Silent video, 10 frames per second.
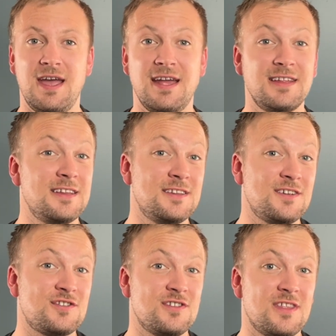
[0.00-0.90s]
And in
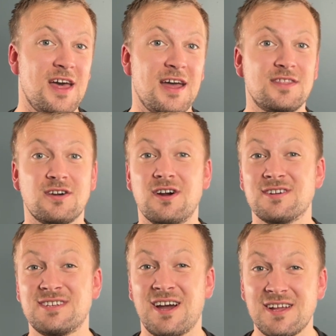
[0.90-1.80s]
addition to that, there are
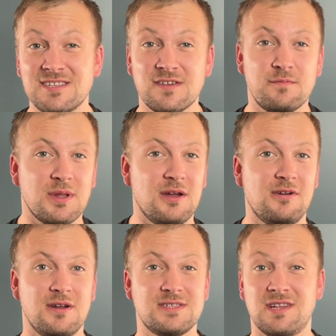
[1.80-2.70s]
tons of
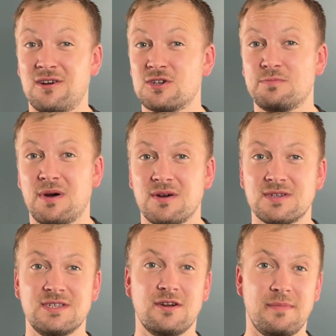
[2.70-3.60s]
playgrounds and large parks
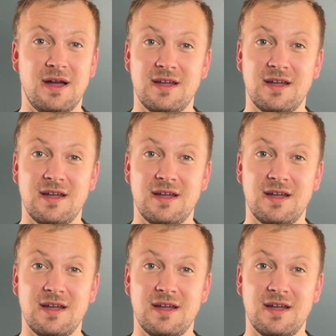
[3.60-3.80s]
nearby,